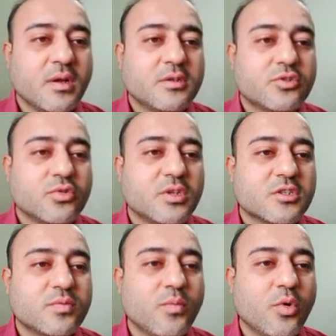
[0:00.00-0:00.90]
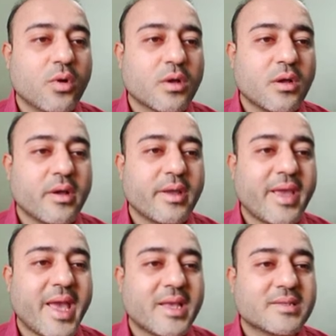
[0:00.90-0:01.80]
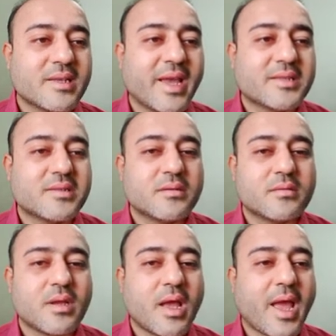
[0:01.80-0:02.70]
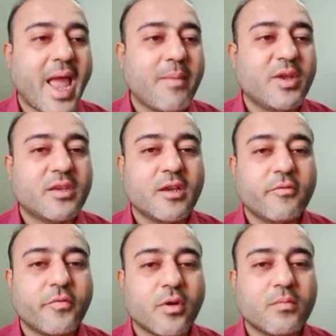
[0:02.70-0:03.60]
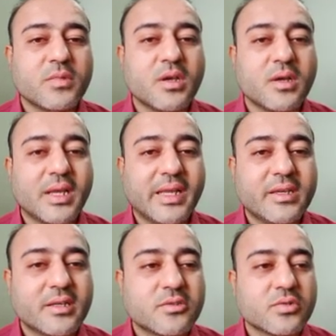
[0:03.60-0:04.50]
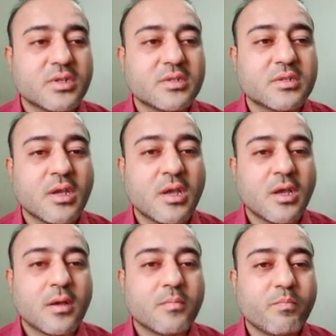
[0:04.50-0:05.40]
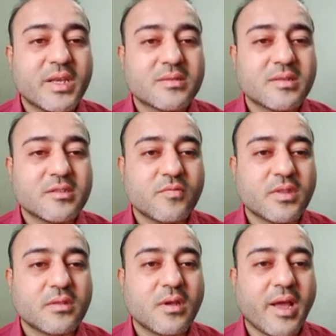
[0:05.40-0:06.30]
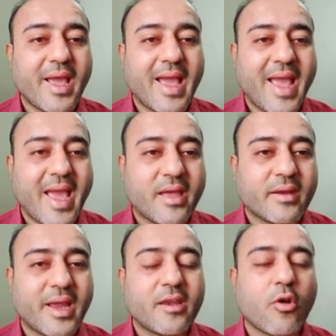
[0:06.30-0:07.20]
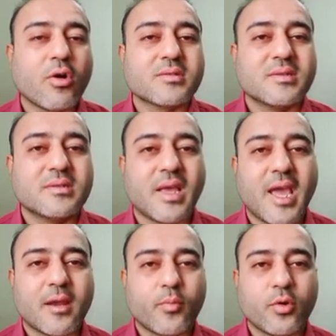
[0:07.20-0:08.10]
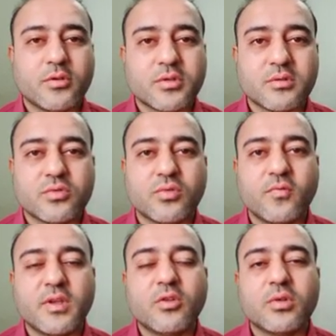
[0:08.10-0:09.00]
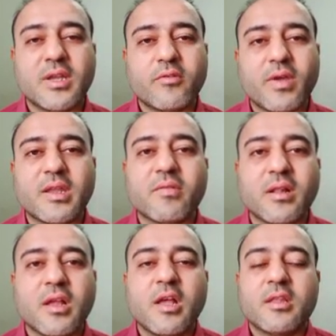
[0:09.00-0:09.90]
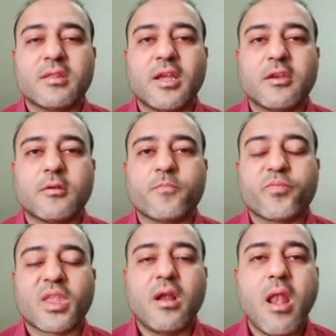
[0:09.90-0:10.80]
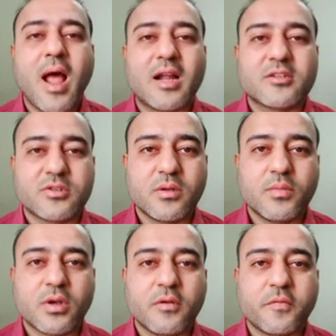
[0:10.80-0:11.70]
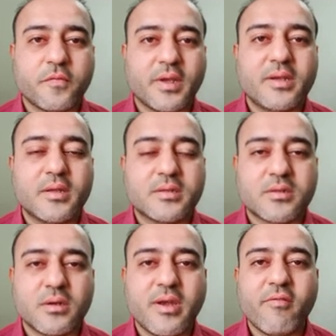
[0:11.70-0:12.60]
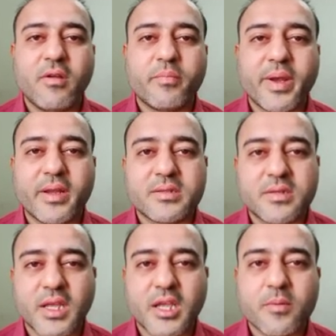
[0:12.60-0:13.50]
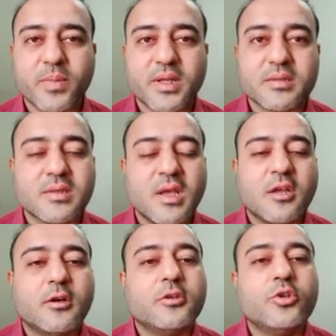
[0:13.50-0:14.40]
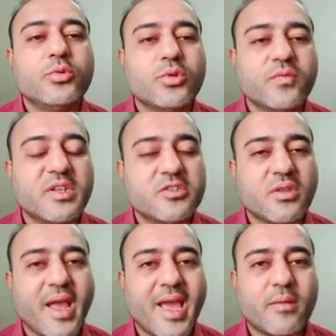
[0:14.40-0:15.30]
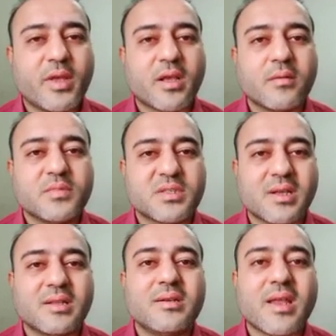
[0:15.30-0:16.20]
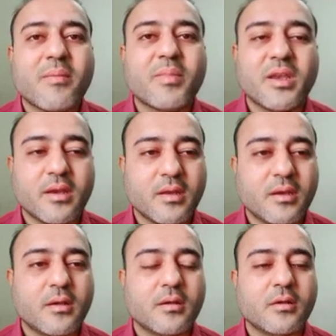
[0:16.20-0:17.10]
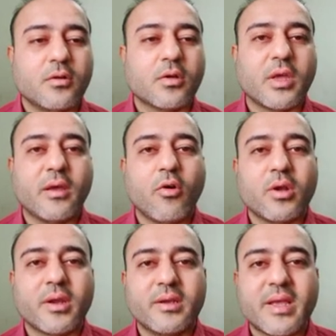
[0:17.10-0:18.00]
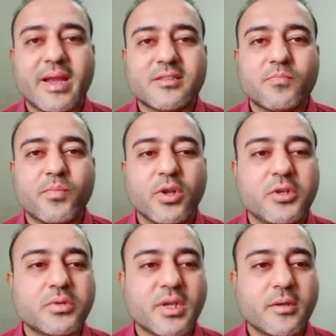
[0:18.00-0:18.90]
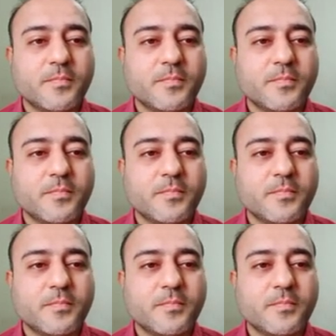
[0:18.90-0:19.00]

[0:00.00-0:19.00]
So the smoke, gas, etc. emitted from the industries mixes with the air and causes air pollution. So we know that very well, that a large number of industrial development is taking place, due to which the air becomes contaminated, okay, or it gets polluted.